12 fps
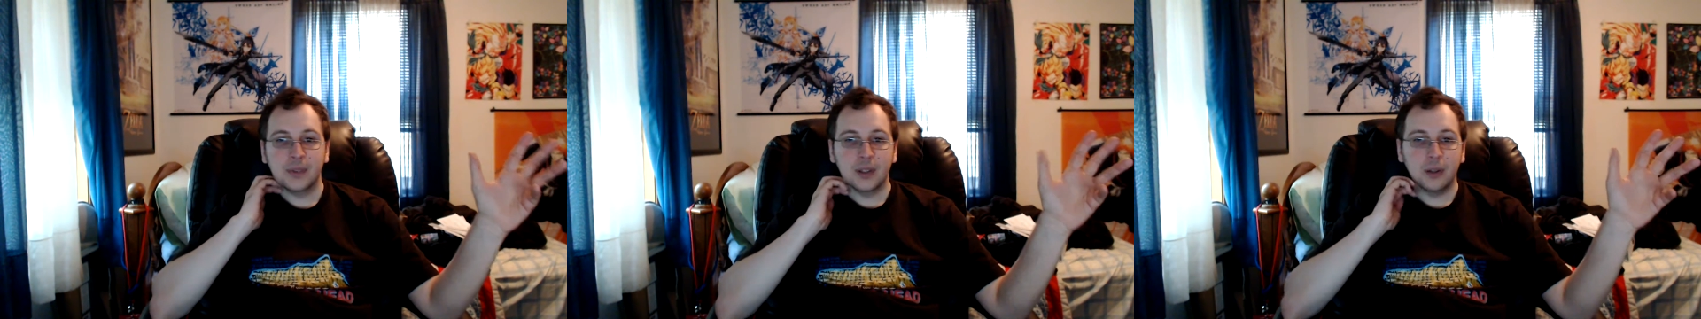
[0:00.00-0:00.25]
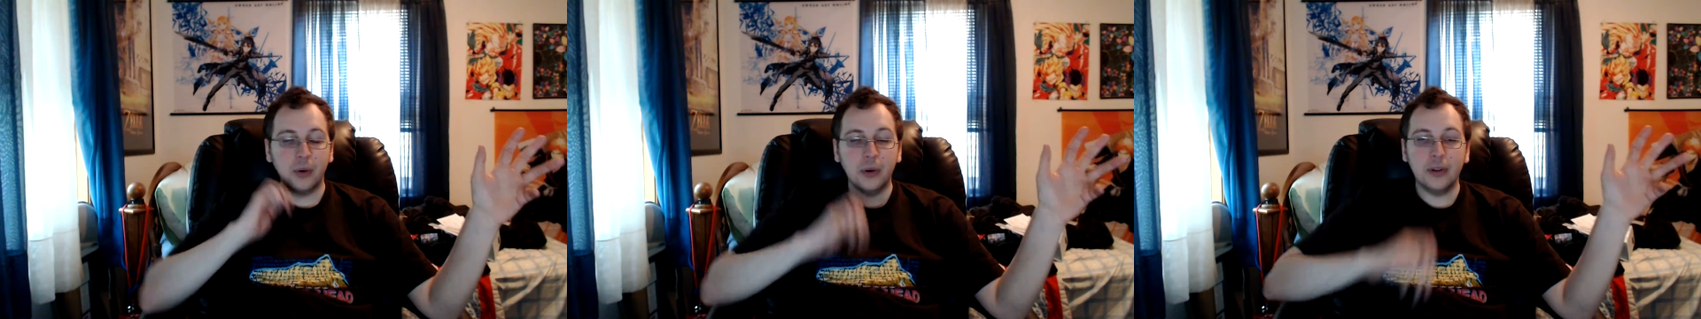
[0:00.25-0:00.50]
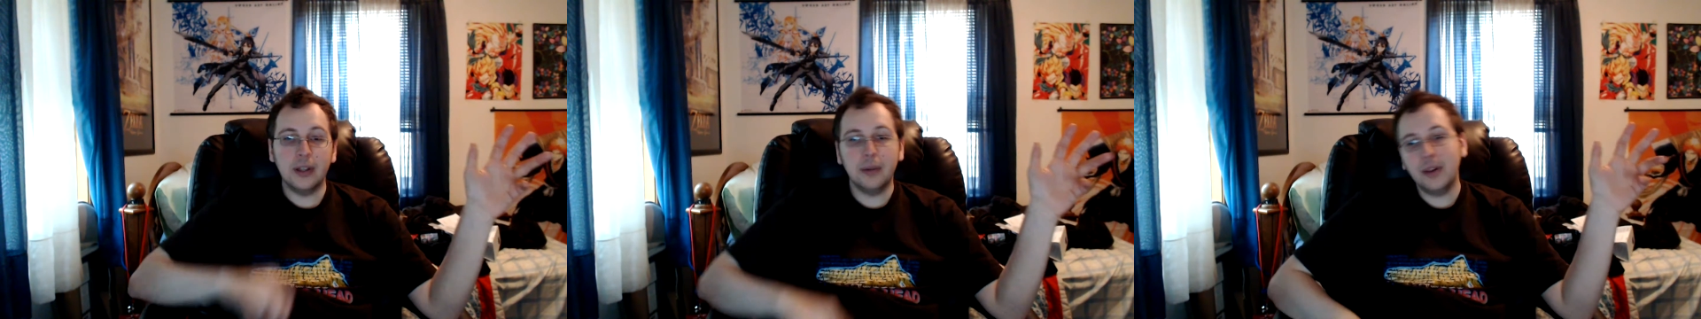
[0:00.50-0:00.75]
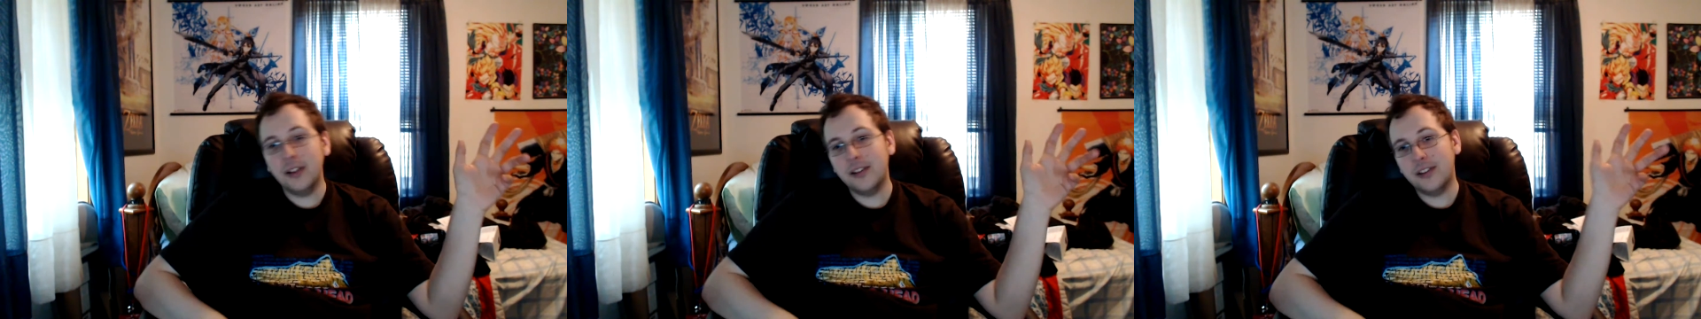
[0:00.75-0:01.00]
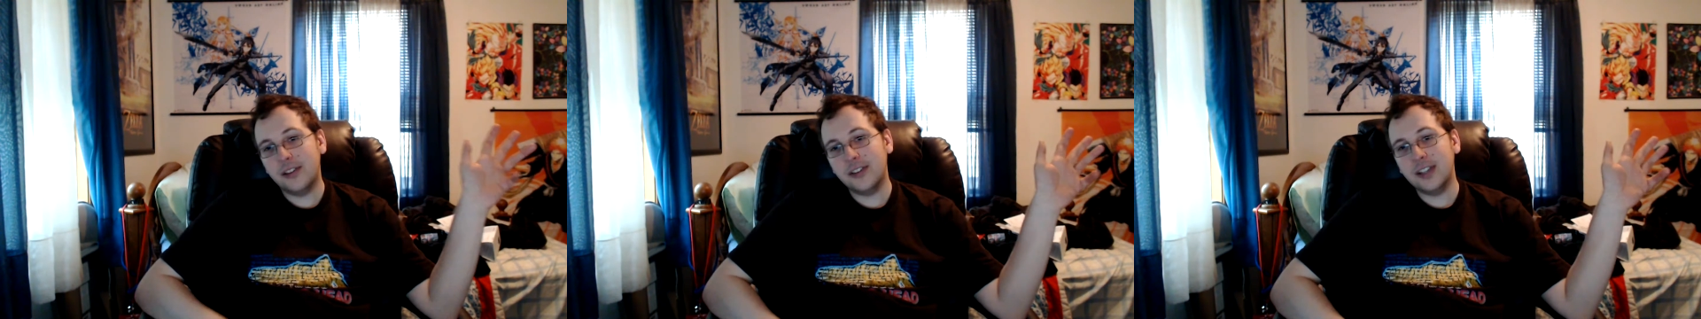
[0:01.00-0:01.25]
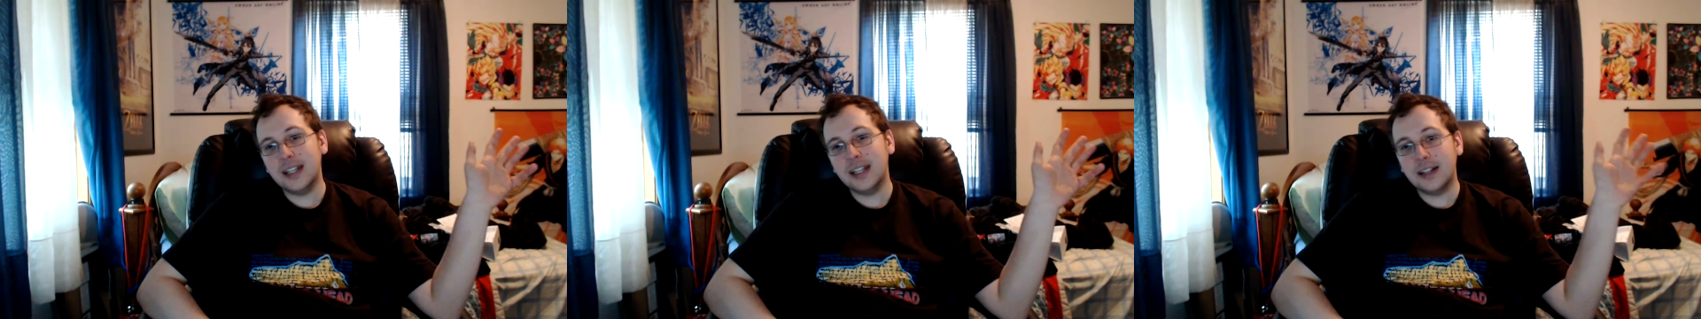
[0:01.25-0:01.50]
Well, there was a
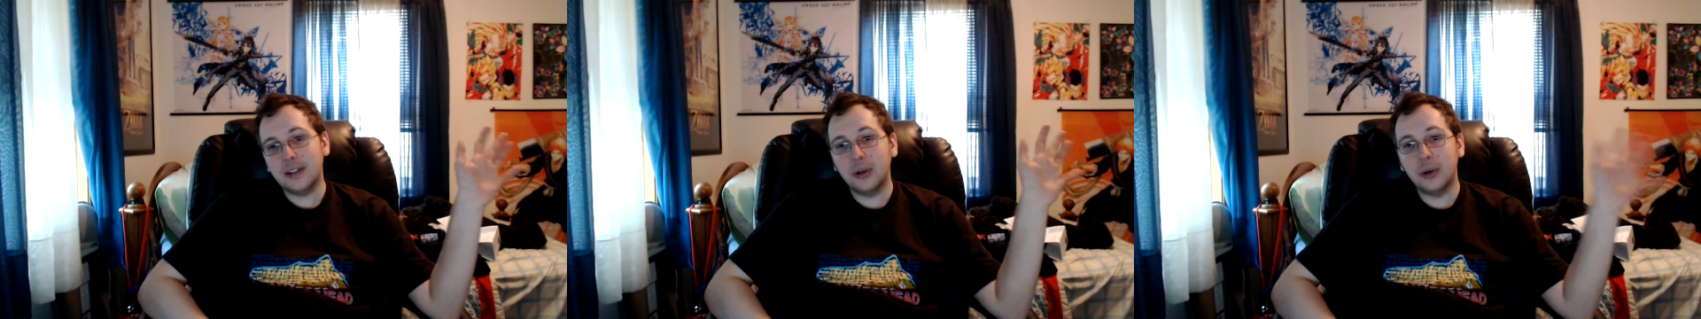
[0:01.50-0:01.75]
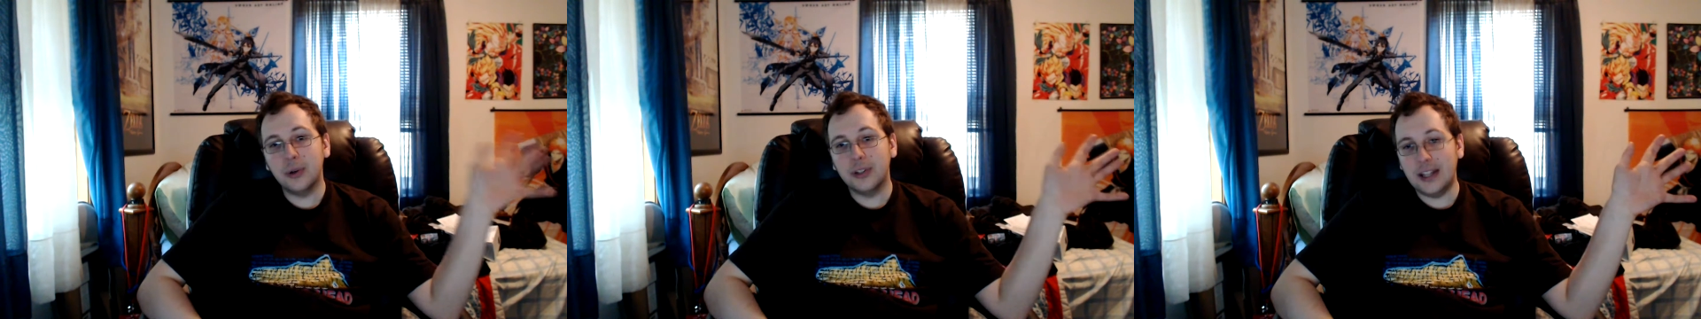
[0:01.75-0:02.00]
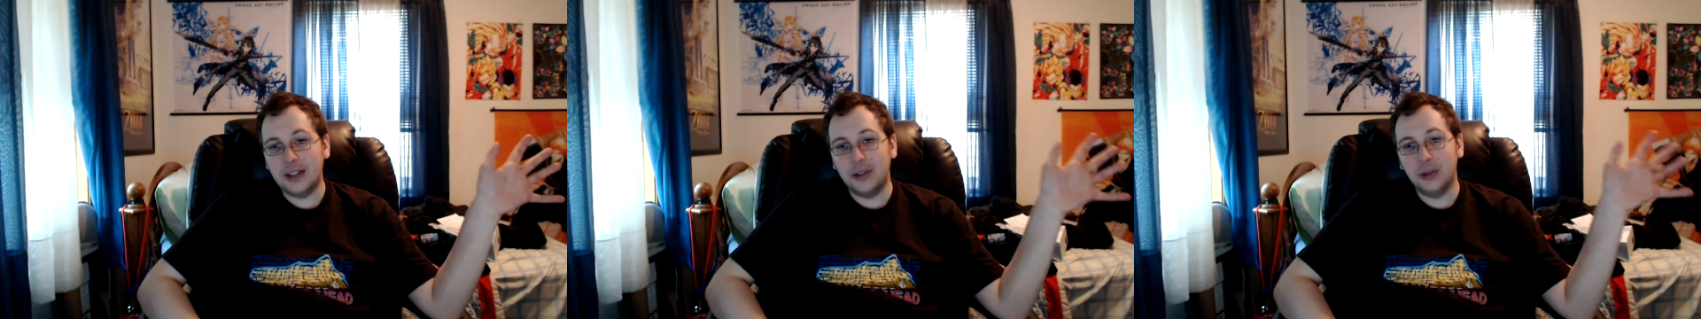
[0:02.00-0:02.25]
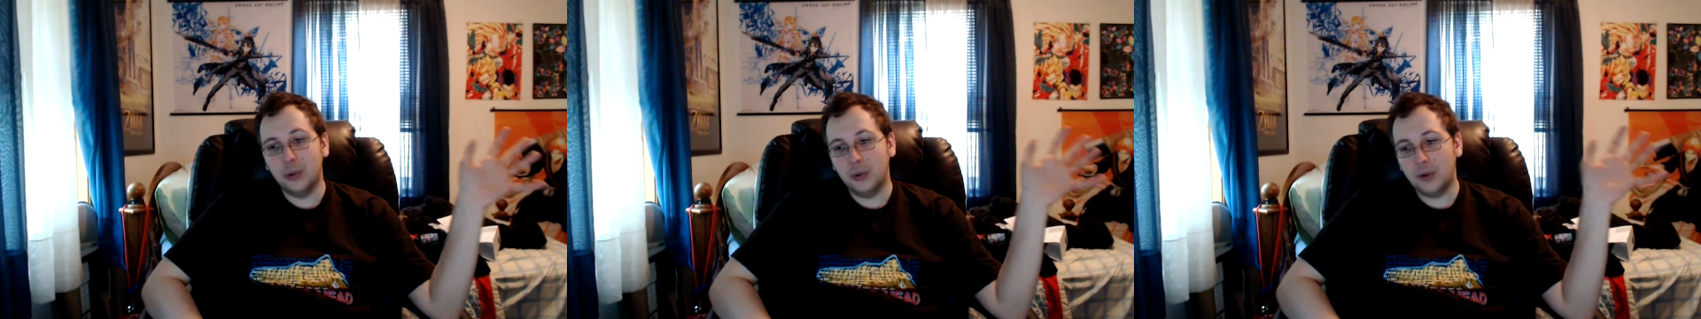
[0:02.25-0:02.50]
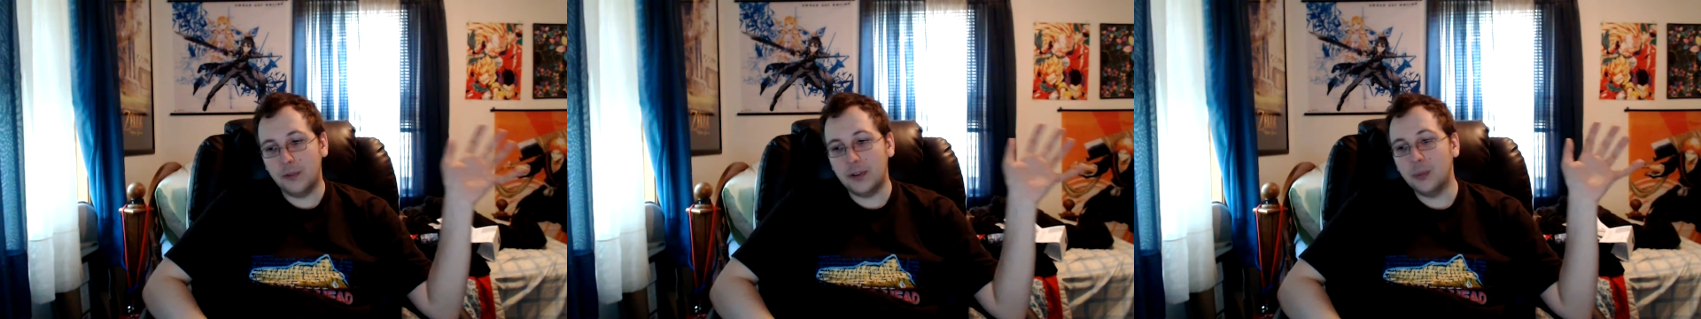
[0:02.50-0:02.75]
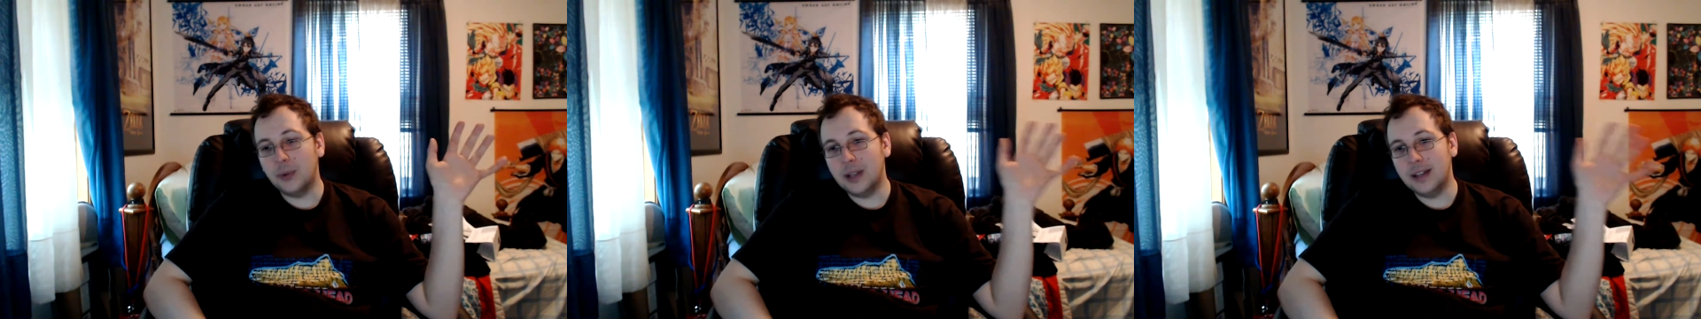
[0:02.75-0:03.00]
scene at the hotel with the
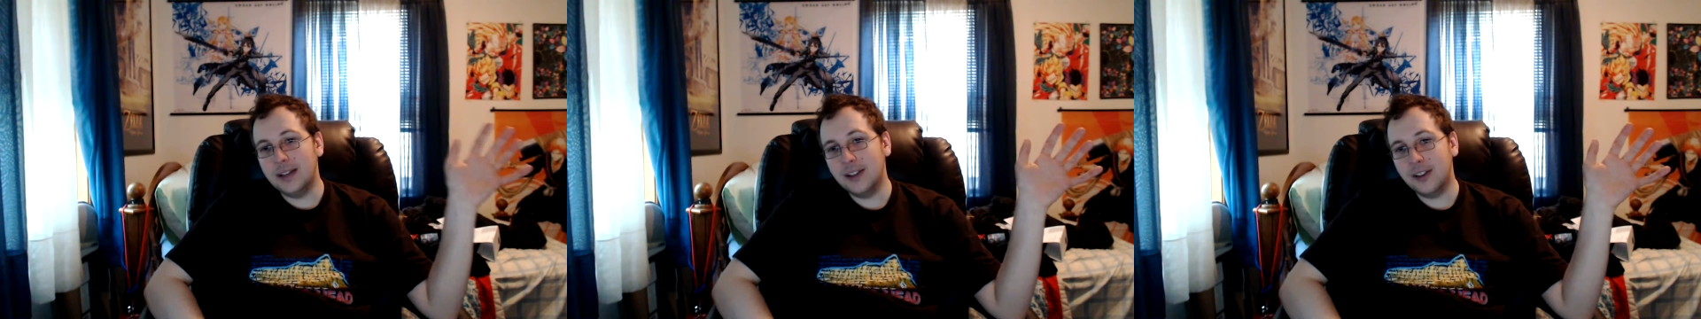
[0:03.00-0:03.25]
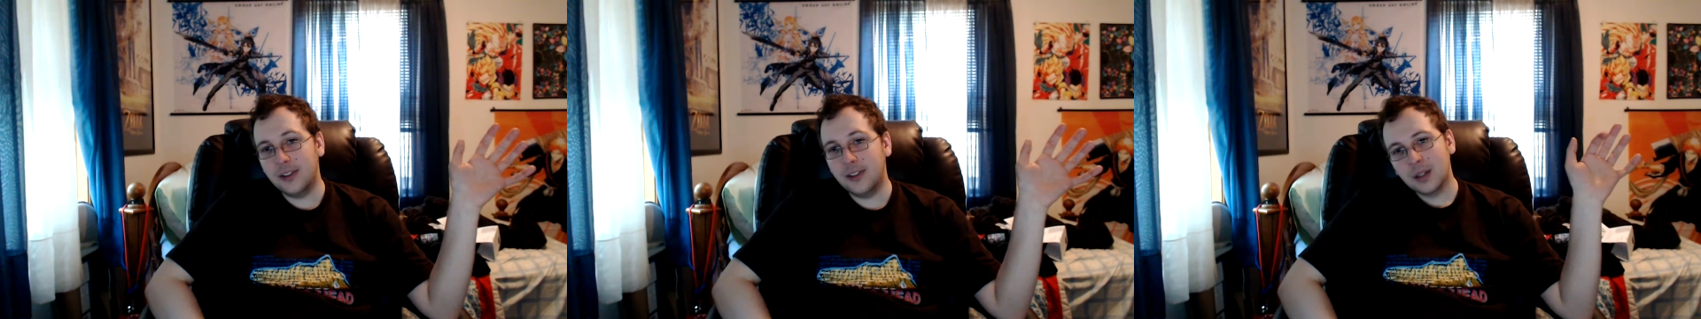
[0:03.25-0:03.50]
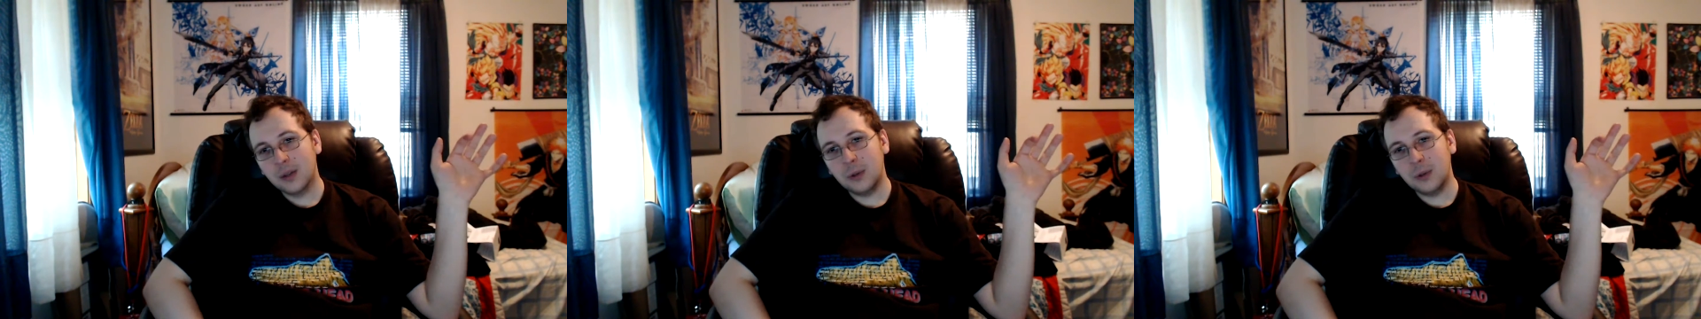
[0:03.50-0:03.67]
witness